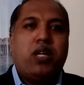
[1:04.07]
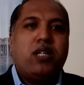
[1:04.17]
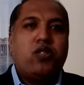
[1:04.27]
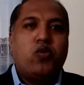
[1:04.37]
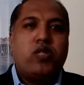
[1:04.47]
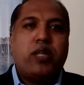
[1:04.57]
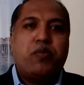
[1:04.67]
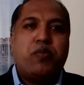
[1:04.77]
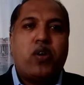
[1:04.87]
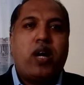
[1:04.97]
please do
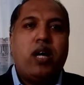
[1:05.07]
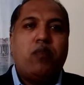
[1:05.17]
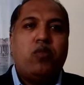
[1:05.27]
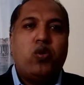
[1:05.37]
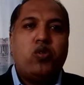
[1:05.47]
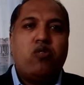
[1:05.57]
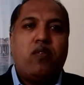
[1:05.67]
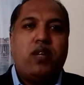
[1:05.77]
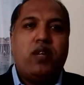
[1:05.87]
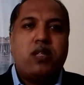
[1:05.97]
subscribe, those who
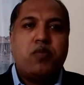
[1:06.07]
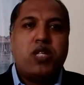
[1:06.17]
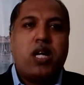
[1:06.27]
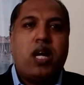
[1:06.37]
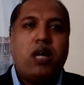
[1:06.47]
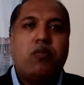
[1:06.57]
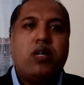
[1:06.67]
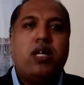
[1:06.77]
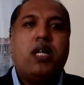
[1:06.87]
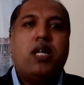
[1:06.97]
have not
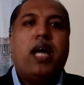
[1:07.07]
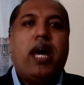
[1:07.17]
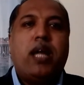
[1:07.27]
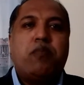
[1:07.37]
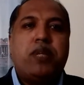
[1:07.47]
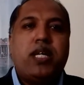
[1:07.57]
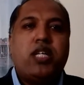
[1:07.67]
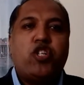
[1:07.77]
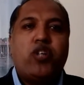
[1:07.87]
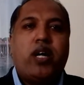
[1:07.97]
subscribed, and
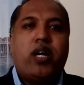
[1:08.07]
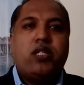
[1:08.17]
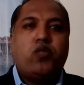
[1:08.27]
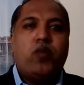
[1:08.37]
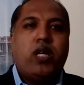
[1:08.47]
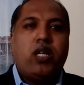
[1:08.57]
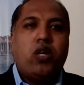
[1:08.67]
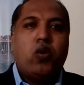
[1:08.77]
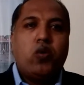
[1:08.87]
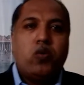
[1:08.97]
please share this
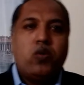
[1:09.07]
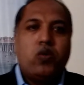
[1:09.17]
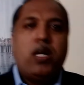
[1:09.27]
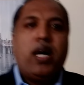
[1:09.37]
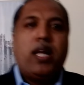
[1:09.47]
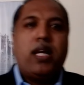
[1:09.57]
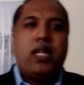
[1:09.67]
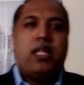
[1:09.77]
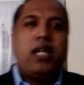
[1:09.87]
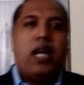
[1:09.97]
video and
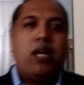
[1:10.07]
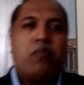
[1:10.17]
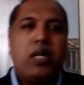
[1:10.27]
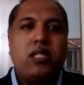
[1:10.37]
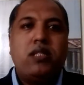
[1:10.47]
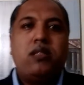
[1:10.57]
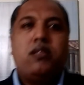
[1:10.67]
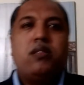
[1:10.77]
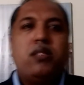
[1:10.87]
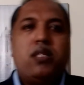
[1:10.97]
hit the like
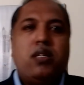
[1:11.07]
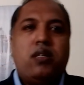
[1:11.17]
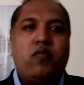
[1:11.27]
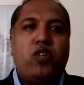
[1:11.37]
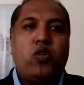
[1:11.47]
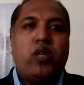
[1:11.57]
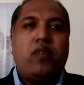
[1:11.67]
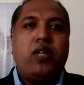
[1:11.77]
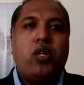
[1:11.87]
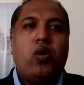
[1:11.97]
button. You
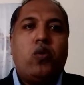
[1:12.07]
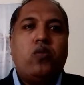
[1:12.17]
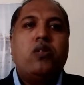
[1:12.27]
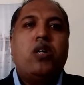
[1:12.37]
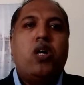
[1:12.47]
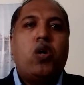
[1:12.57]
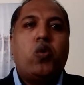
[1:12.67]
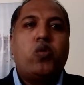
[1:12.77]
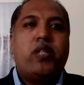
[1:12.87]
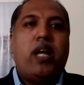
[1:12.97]
never know
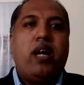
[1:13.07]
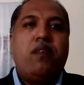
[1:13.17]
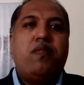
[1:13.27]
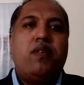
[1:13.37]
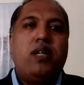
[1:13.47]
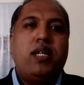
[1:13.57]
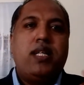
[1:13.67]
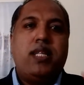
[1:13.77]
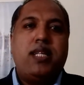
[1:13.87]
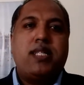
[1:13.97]
whose life
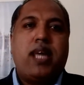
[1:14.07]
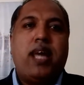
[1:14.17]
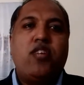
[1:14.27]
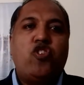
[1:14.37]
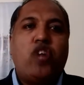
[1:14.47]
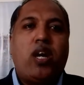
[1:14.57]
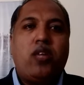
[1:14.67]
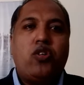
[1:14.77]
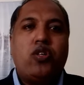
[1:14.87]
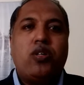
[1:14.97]
this can
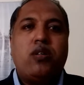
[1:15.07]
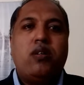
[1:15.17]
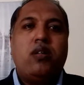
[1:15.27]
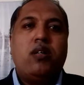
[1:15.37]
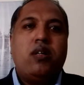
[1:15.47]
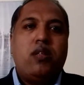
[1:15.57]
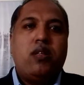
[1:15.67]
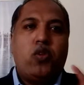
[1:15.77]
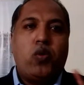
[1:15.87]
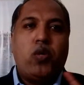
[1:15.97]
change
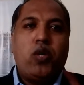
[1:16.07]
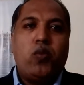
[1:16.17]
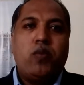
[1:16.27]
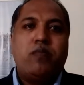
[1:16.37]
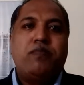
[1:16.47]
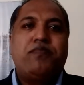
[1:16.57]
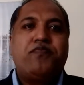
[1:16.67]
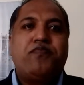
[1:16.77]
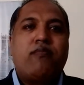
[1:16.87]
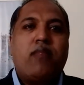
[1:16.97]
through you.
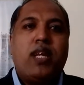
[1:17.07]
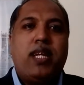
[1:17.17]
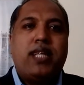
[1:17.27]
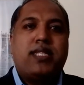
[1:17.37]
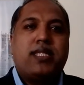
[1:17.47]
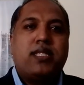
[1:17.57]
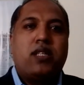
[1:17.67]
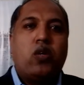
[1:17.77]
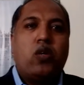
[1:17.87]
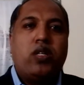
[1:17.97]
Let's
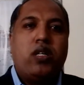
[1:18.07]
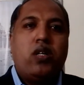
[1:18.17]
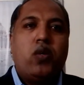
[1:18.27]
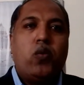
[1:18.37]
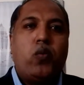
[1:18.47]
go to the